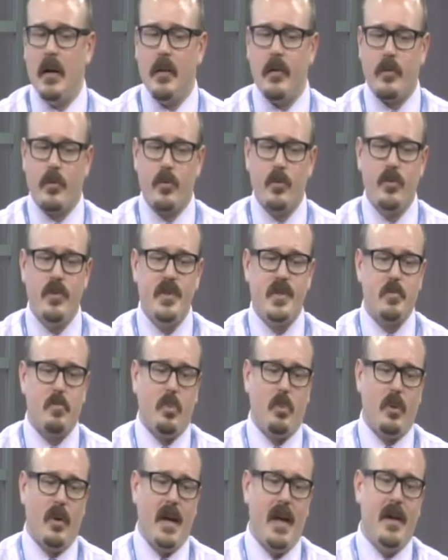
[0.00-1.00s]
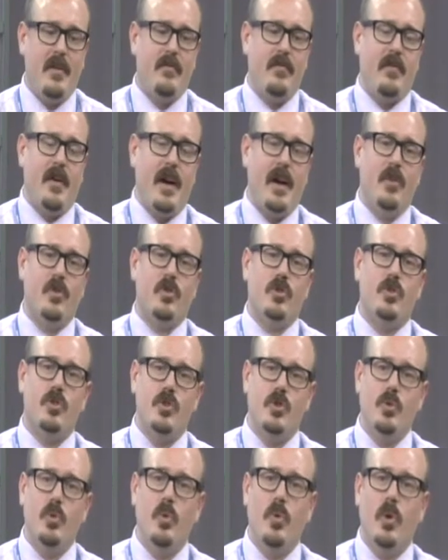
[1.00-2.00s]
Through this Plan Finder
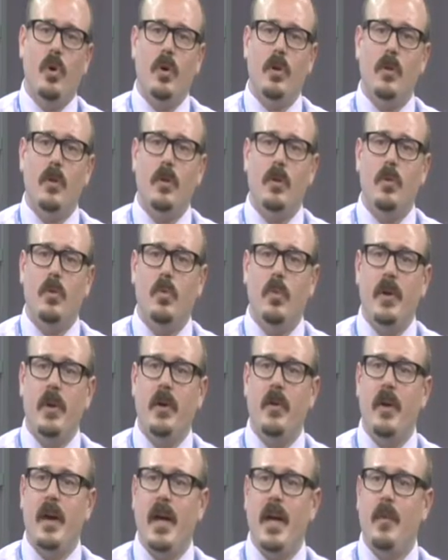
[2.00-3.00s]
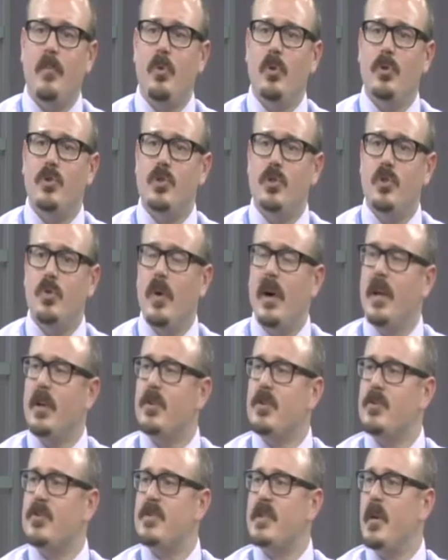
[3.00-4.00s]
tool, we are able to
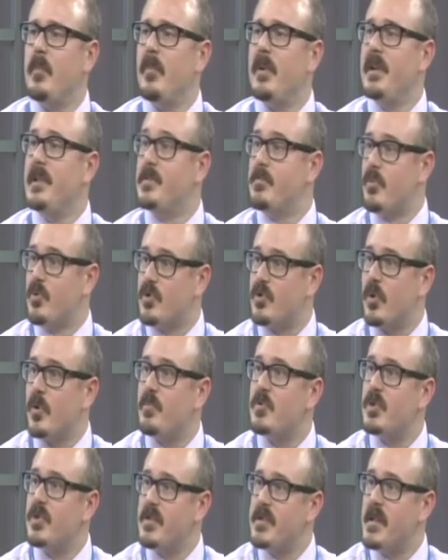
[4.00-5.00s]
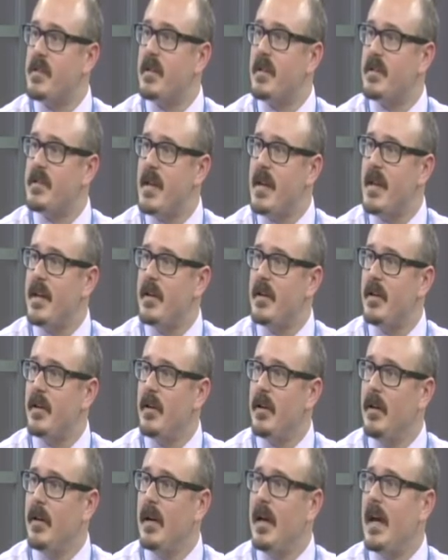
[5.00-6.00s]
enter somebody's prescriptions that they take
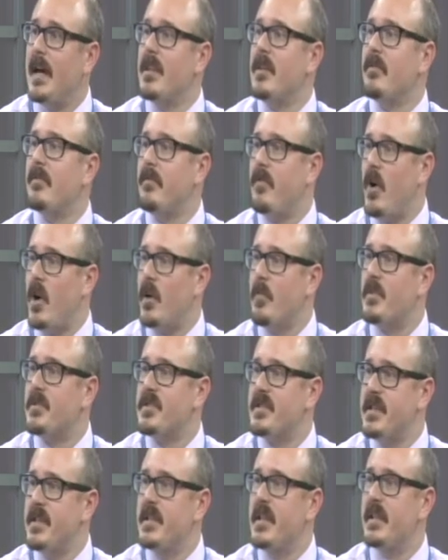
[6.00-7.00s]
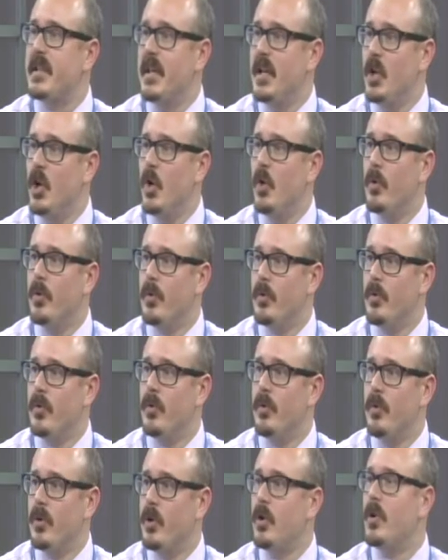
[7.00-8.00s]
and the pharmacy that they go through,
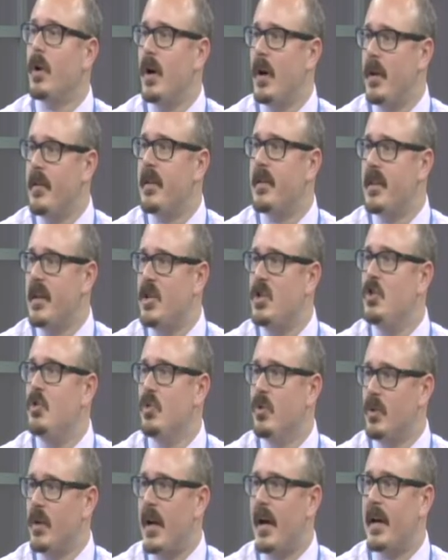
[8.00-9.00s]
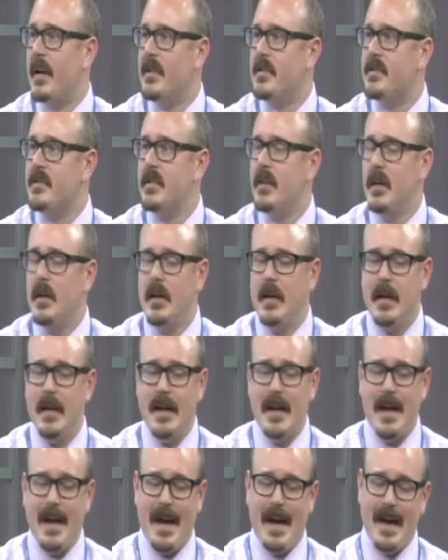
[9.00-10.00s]
that they utilize.
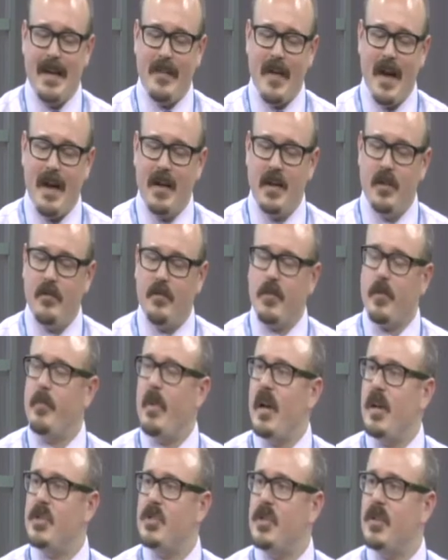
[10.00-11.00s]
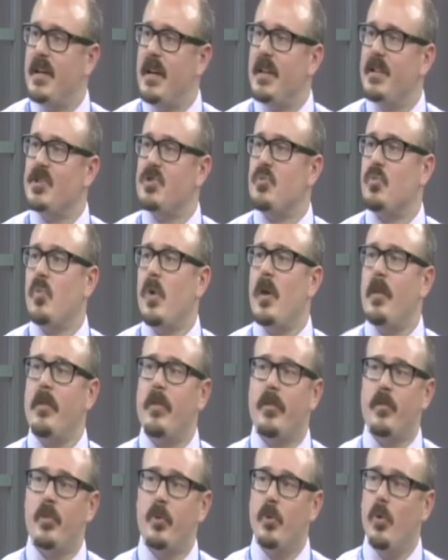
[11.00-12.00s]
And that information then is run
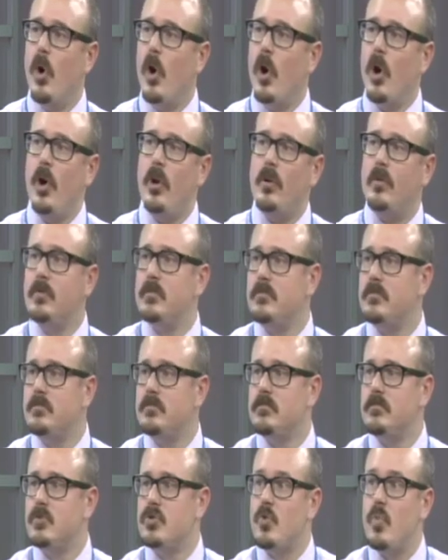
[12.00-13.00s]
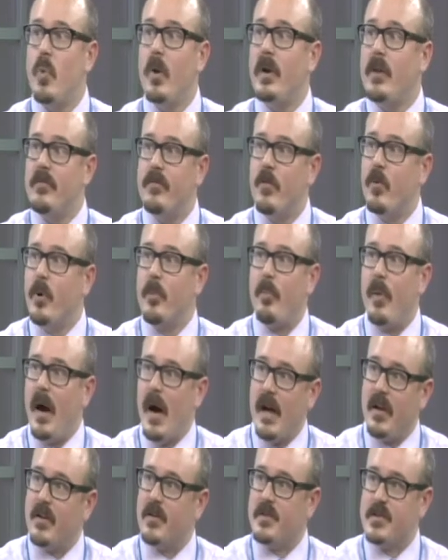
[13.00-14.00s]
through all 24
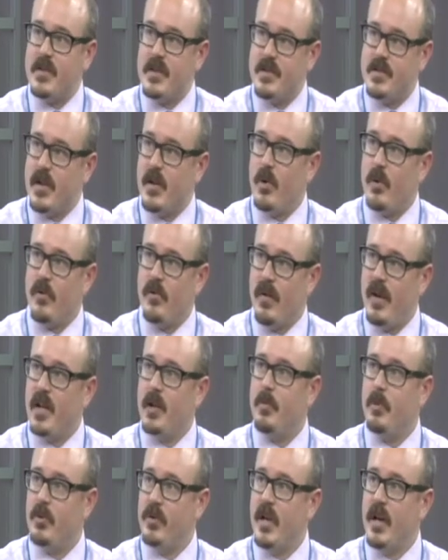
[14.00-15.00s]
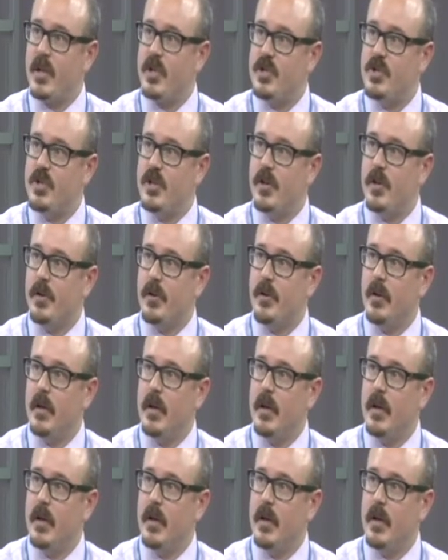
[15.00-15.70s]
policies that are available next year.